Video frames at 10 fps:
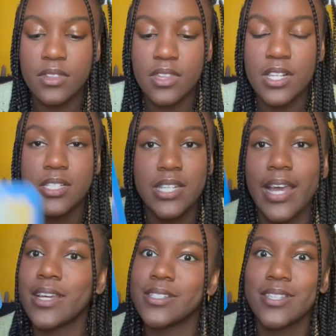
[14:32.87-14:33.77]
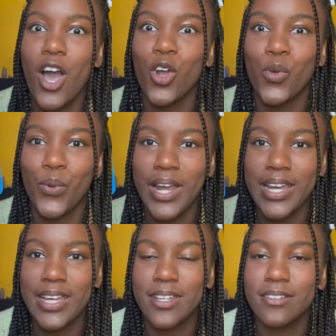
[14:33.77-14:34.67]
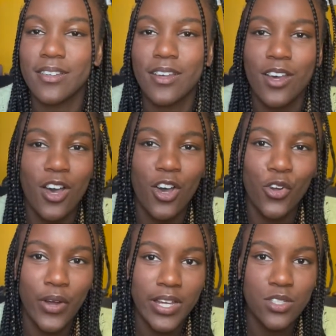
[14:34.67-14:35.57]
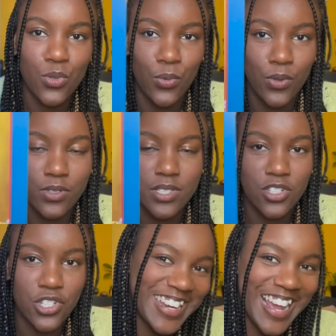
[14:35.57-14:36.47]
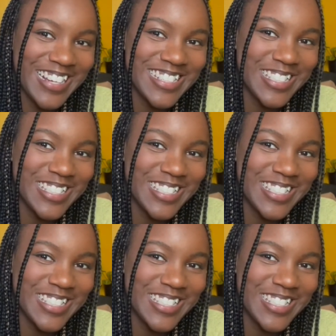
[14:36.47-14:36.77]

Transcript: this deck is a great a great tool to just connect,